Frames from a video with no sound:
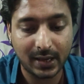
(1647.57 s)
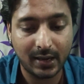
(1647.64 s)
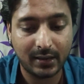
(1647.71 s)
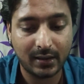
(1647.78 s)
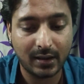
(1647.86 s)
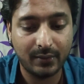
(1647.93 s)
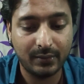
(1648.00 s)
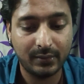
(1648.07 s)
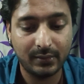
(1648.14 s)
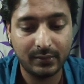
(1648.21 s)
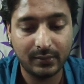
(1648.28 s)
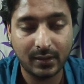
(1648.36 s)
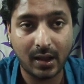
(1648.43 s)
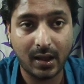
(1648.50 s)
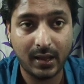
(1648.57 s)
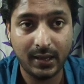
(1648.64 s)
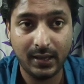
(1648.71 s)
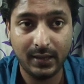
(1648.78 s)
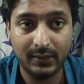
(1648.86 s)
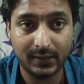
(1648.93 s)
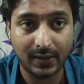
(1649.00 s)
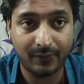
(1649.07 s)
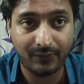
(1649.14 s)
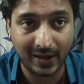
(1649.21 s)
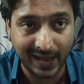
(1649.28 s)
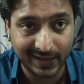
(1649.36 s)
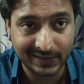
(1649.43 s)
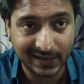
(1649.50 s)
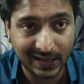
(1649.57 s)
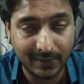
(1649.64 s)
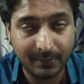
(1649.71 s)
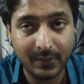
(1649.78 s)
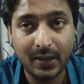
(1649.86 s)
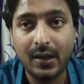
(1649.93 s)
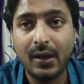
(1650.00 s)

That is a flex nib.